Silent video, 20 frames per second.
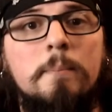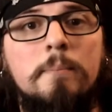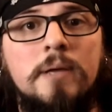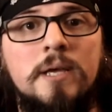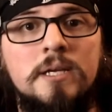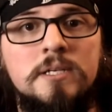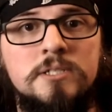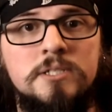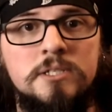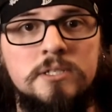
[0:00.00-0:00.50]

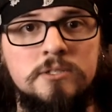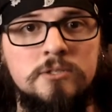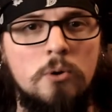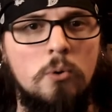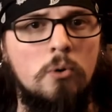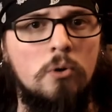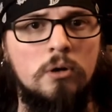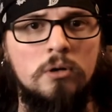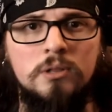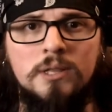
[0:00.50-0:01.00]
pixies
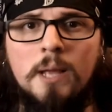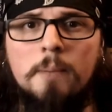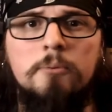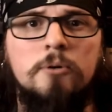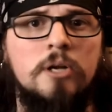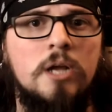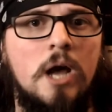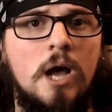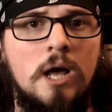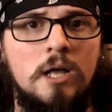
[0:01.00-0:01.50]
or
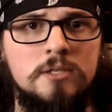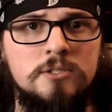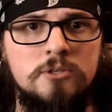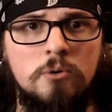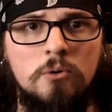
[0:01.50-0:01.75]
leprechauns